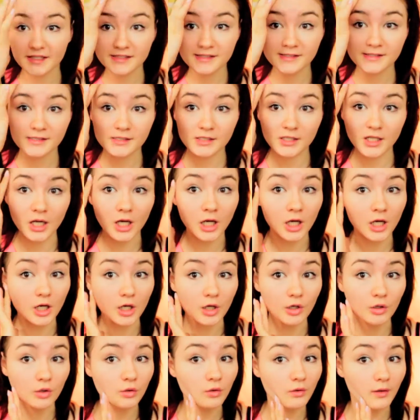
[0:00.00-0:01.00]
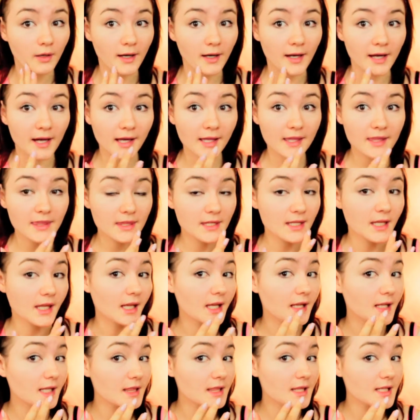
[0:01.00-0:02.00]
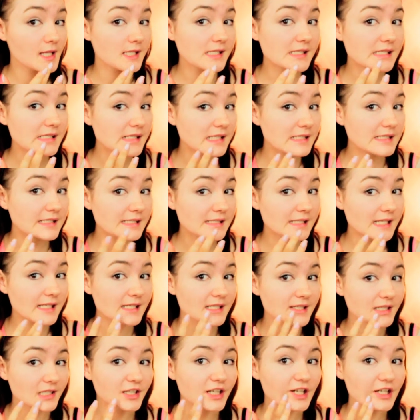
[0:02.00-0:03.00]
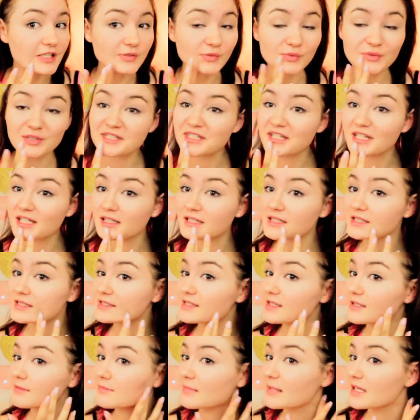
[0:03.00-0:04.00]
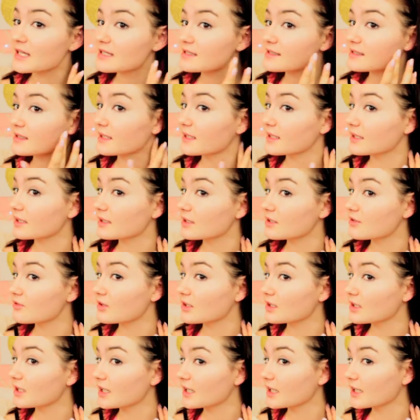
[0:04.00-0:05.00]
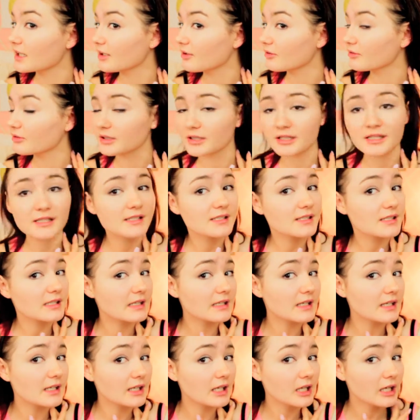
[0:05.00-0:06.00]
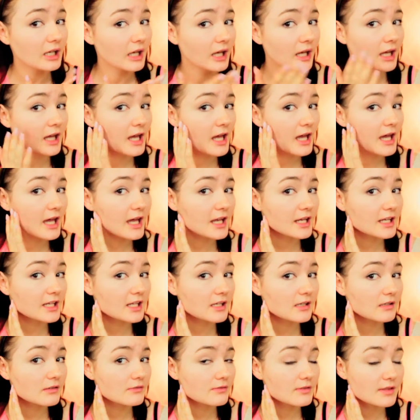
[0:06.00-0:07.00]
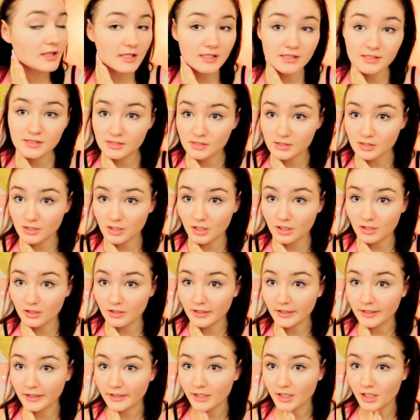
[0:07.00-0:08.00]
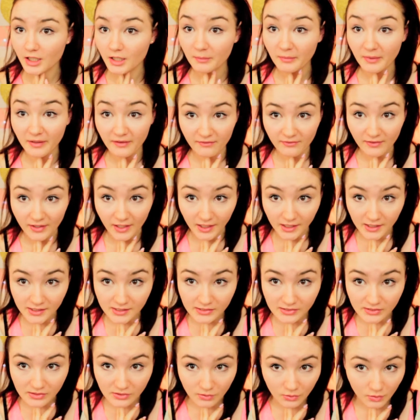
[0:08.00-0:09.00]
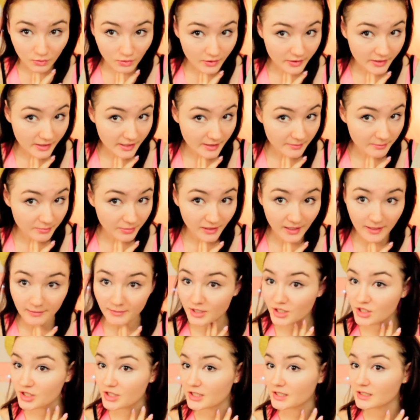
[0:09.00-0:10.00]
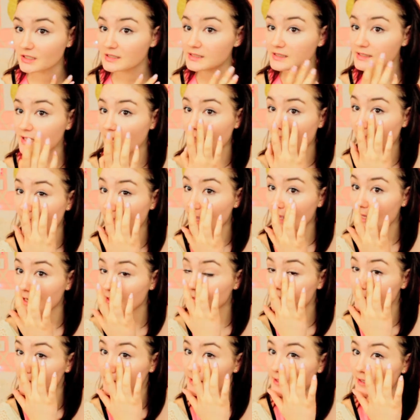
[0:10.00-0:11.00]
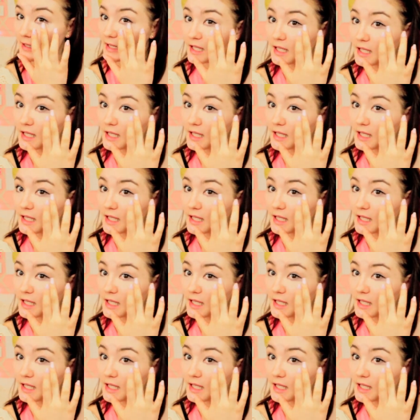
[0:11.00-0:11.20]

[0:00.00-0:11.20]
So I think this concealer is ridiculously amazing. You can't really see any of the scarring on my face, nor the blemishes, and